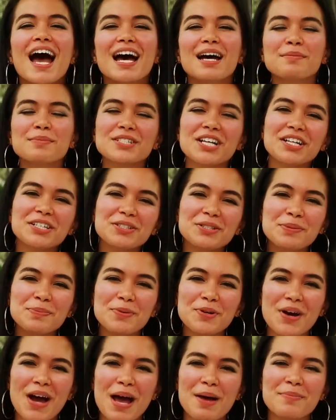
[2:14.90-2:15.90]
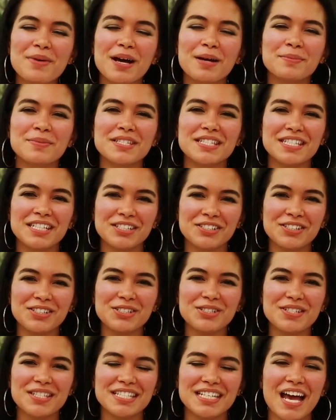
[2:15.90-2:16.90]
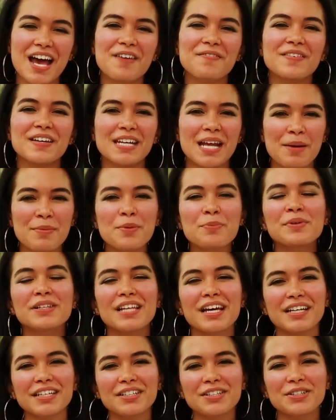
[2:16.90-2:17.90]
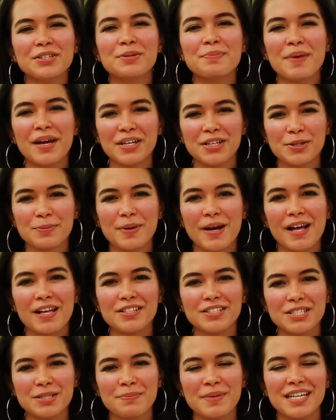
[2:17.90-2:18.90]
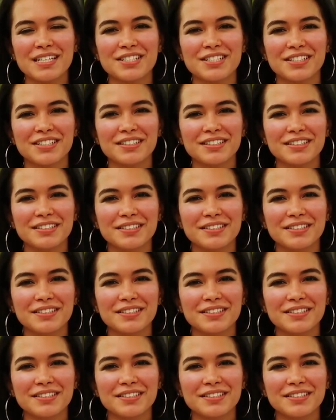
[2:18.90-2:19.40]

I'm Jacqueline Boehme. I'm a senior at U C F, and I'm a molecular and microbiology major.